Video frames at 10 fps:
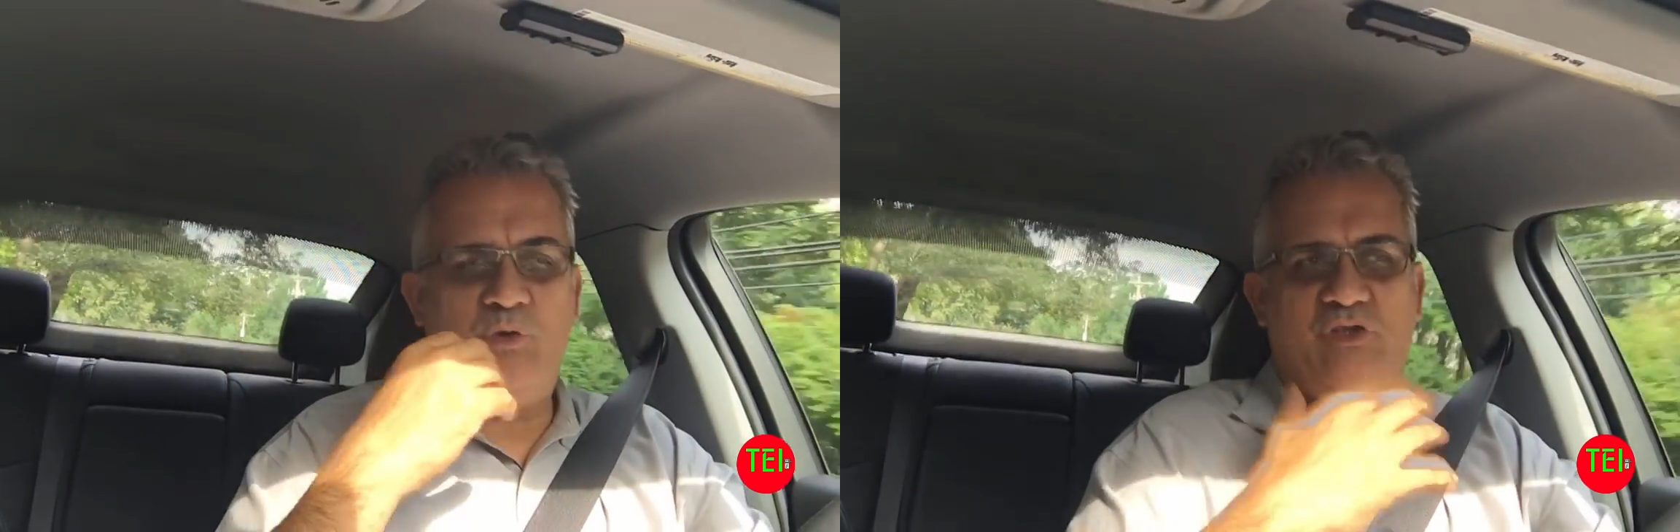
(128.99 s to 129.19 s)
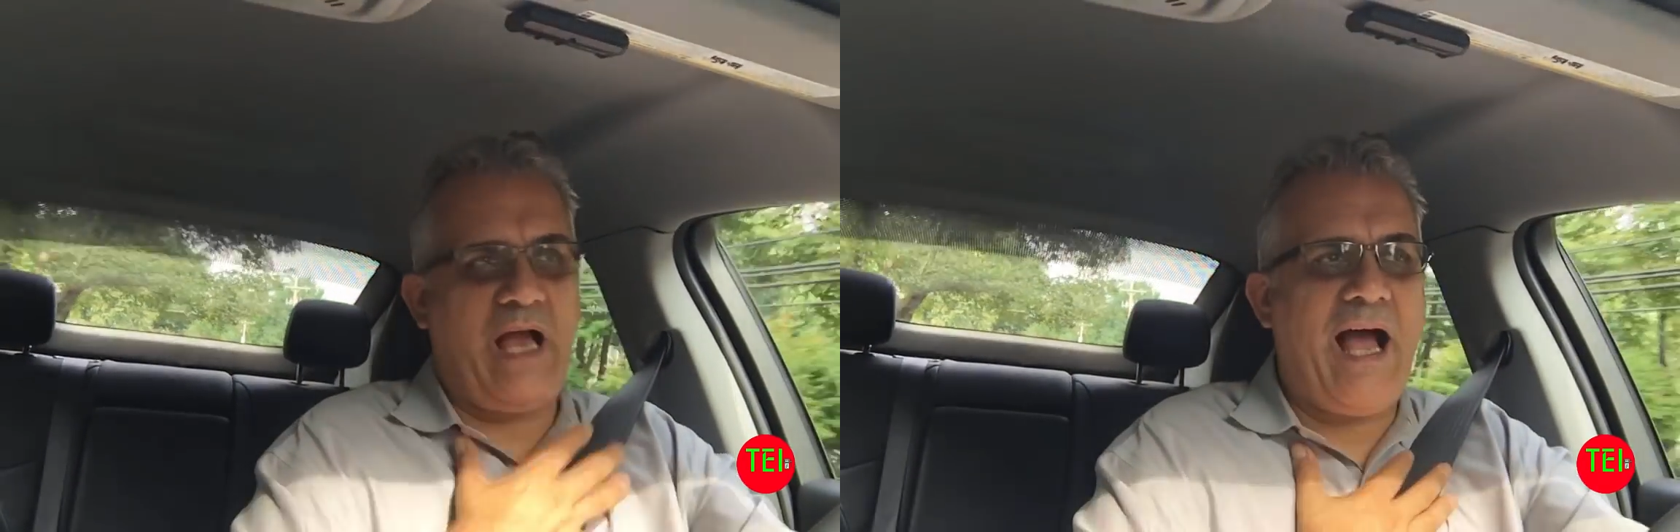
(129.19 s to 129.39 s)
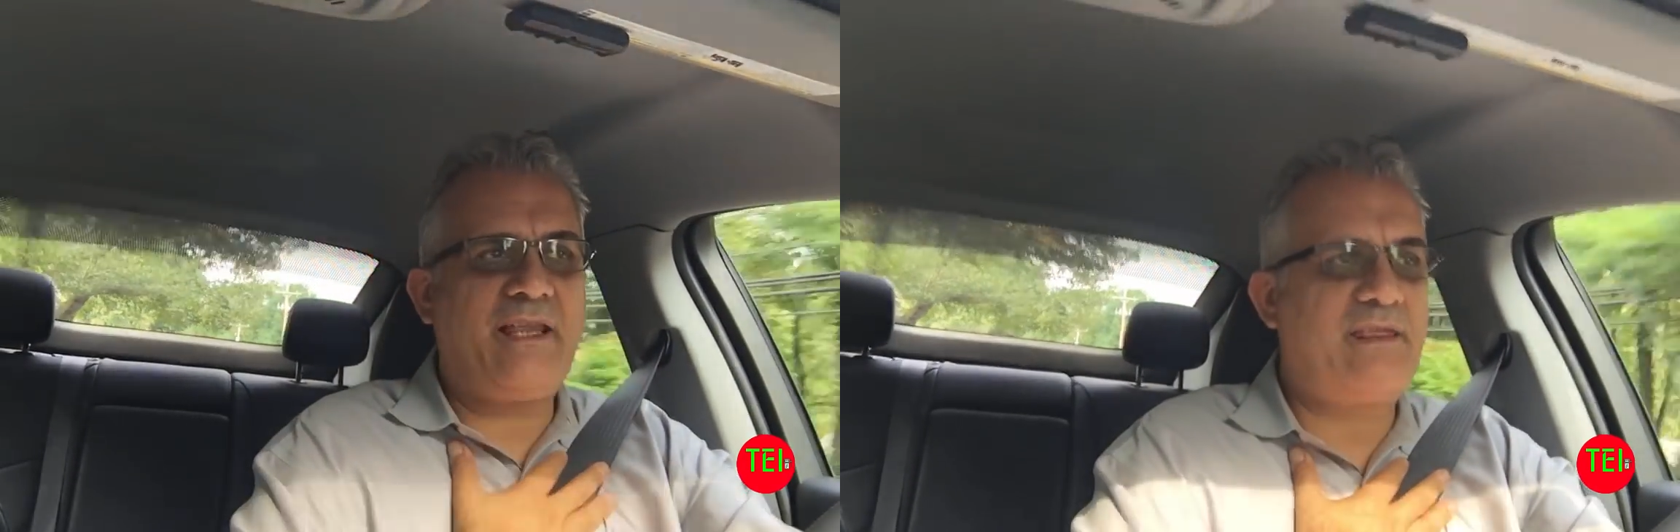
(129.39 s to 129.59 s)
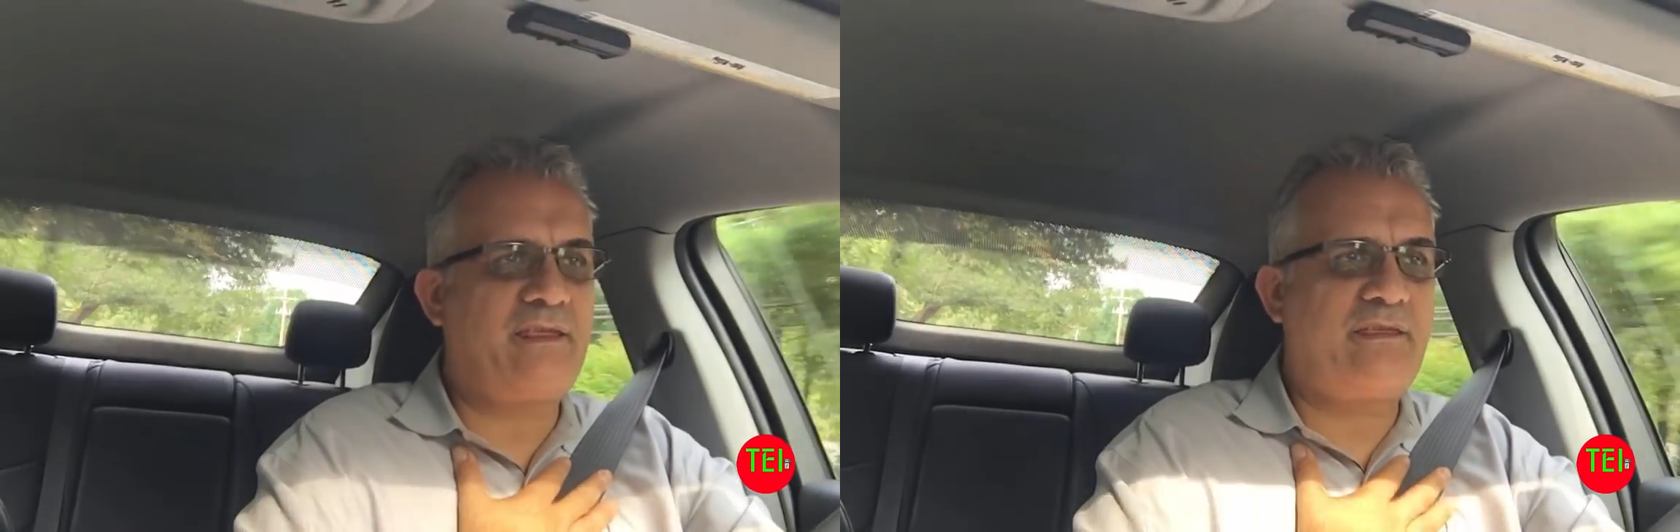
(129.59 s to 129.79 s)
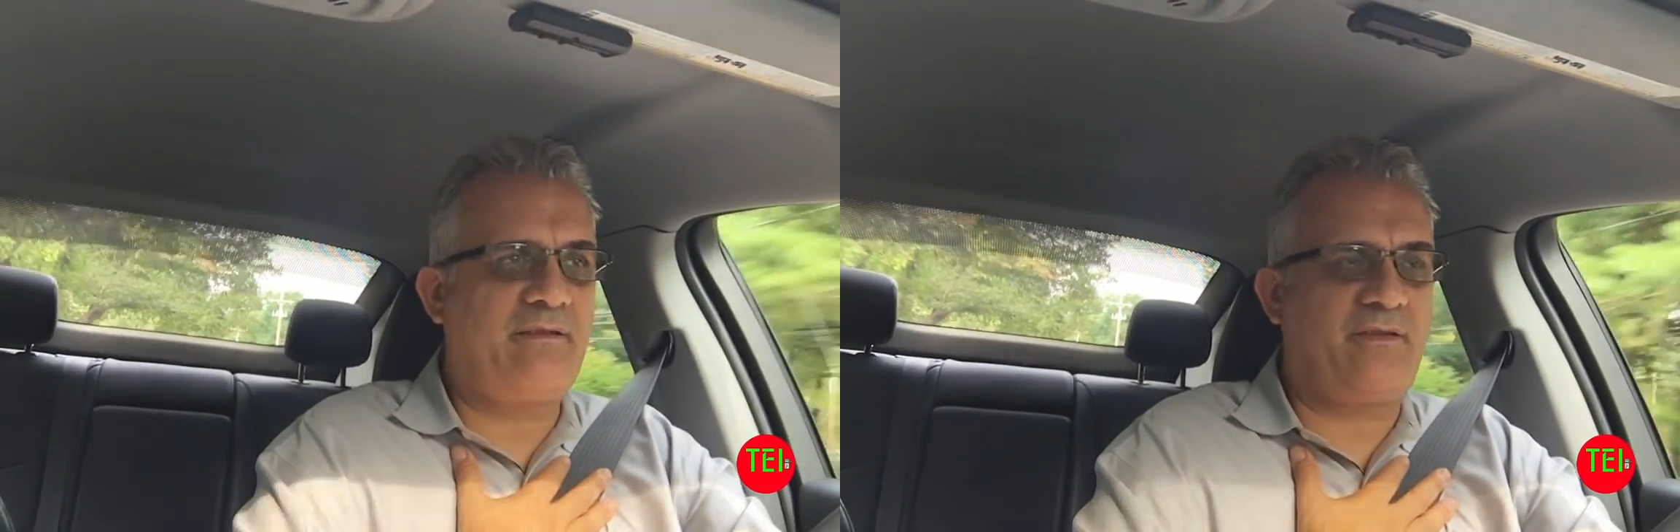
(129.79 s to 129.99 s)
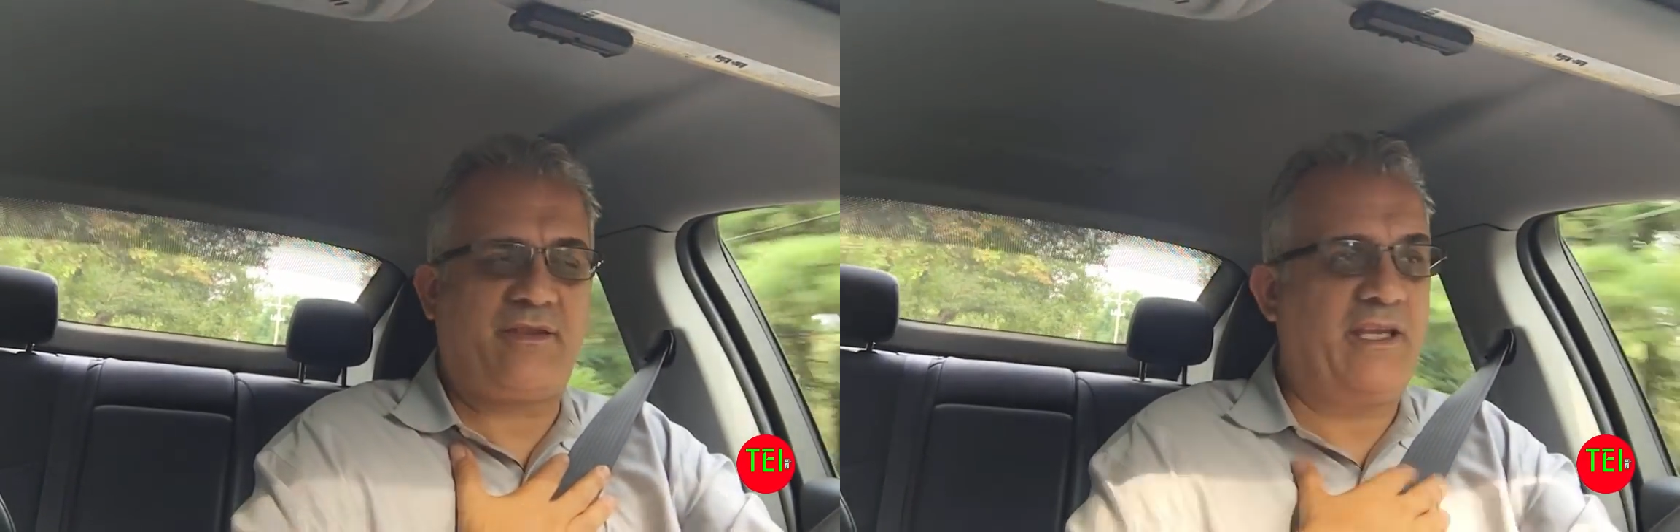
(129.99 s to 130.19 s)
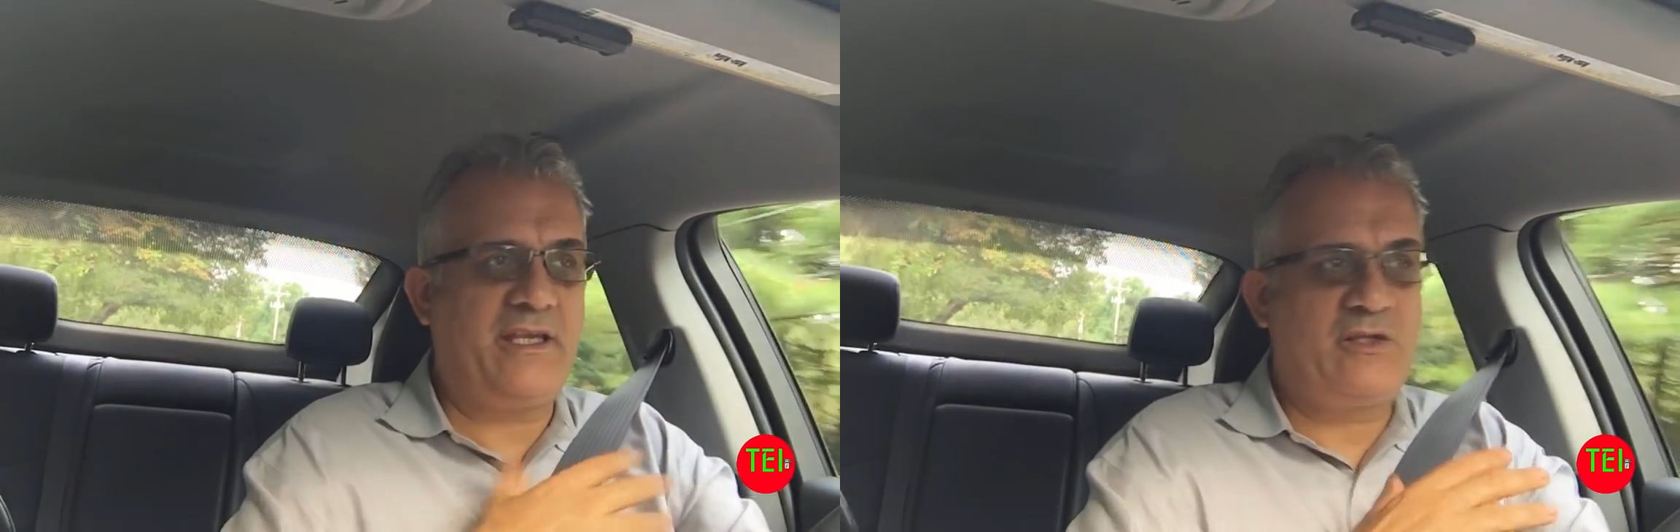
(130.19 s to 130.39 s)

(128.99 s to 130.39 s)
which I think